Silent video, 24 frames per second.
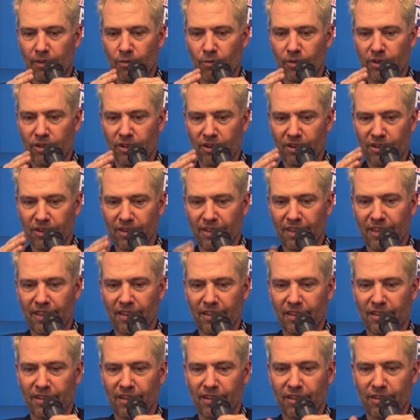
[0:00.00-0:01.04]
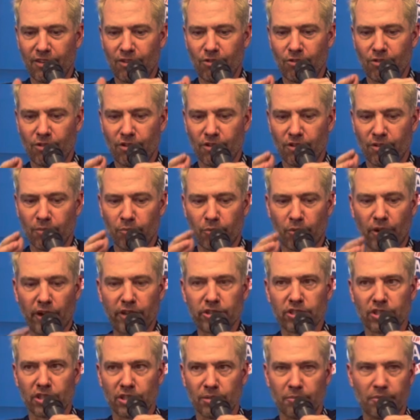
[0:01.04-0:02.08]
When you're a kid, you're
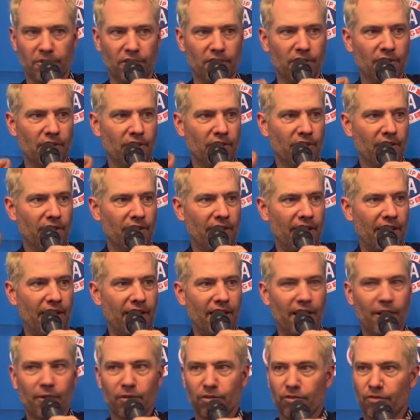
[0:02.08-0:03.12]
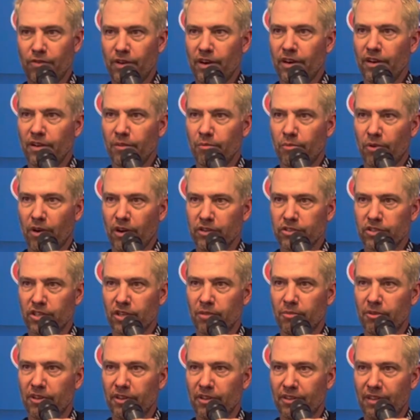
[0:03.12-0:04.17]
impressionable. And I was very
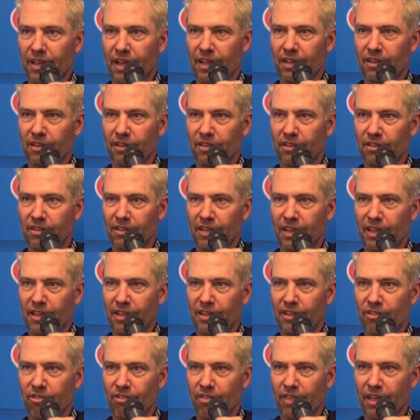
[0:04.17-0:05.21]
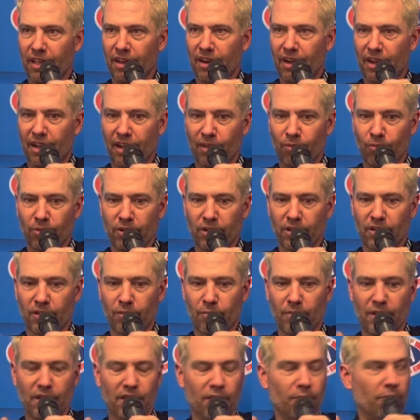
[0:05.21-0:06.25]
impressionable at that young age that I wanted
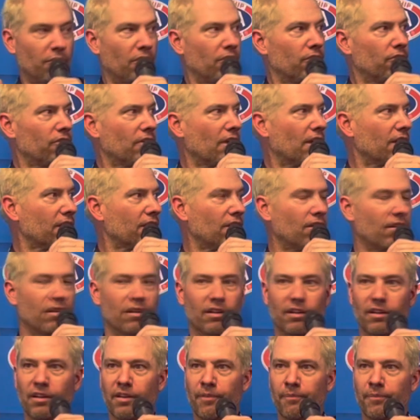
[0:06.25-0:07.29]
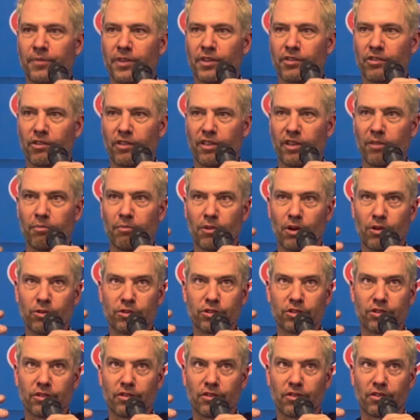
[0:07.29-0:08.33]
to be in a pro stock car. So the
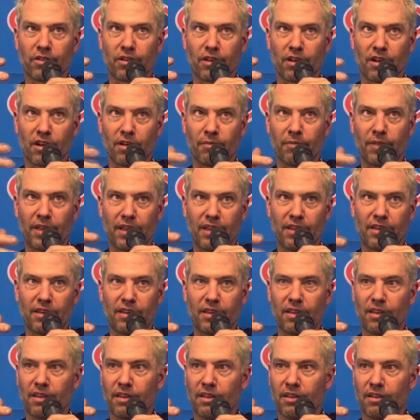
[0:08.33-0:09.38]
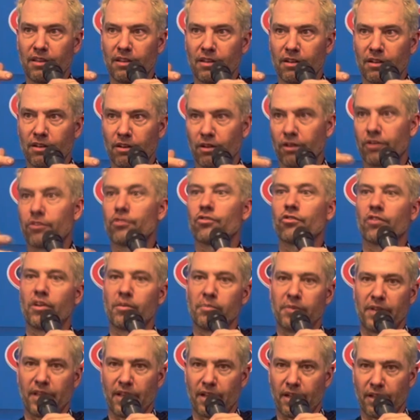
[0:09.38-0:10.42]
emotions to come to Indy are
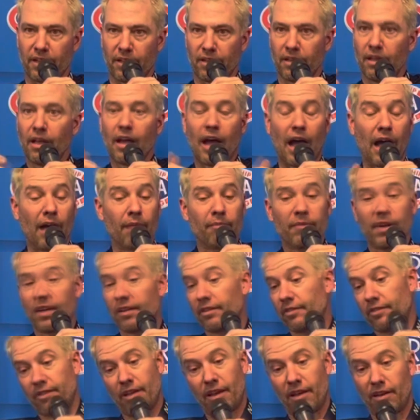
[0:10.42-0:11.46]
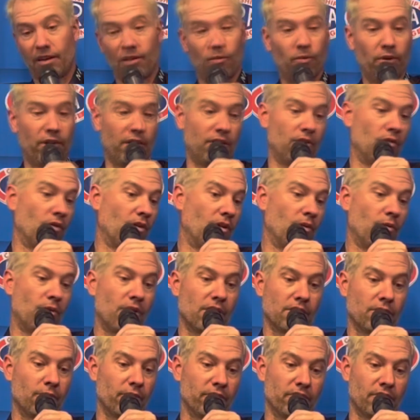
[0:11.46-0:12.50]
extremely high. I'm not saying that winning
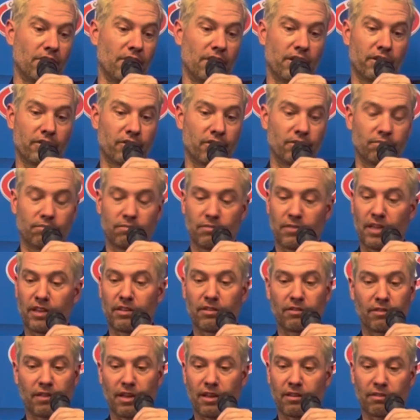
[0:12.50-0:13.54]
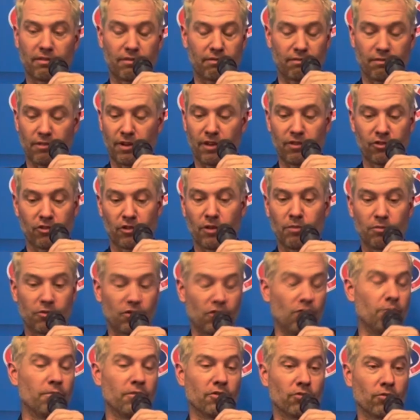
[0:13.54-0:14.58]
Norwalk wasn't awesome. That ice cream
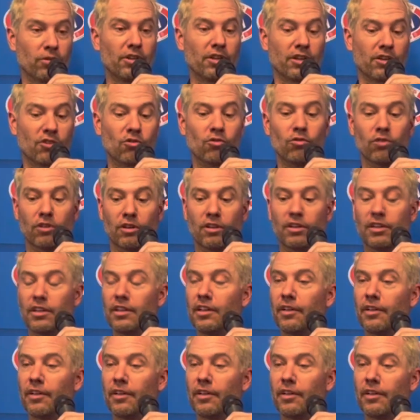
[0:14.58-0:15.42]
scoop is really cool.